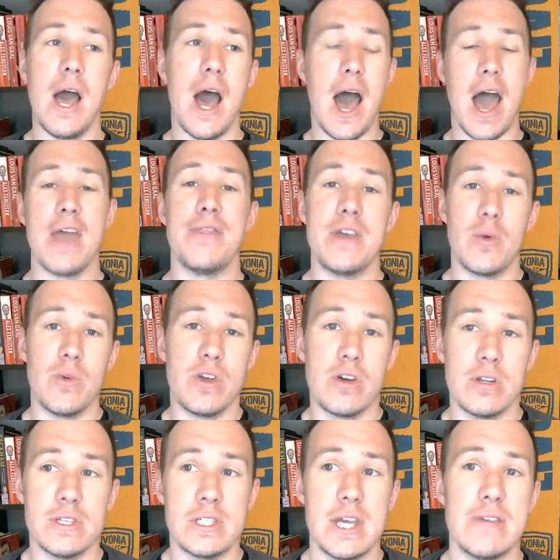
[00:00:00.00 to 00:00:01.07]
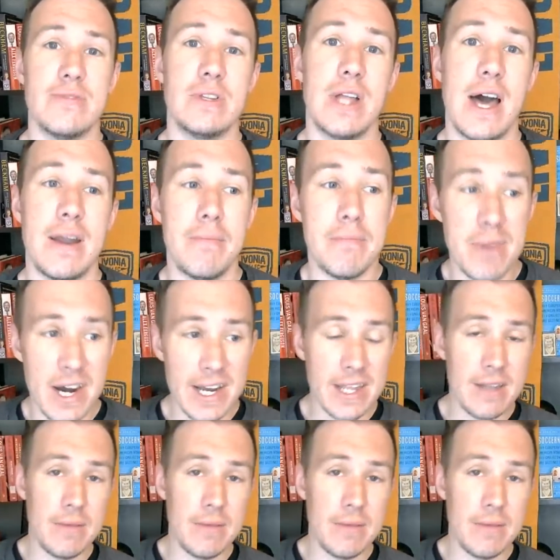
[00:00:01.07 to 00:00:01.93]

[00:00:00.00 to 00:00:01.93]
I think we could have saved a lot of money